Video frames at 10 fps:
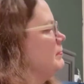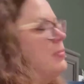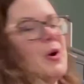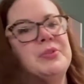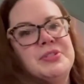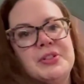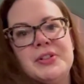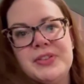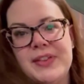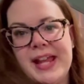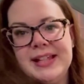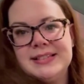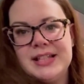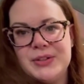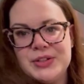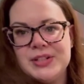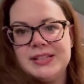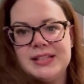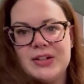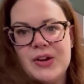poster things that you can
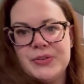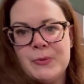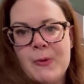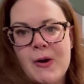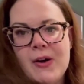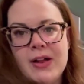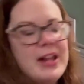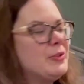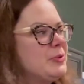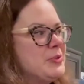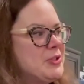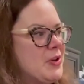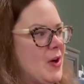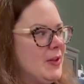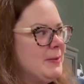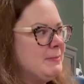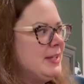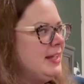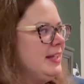just stick on the wall. I don't know what you call them.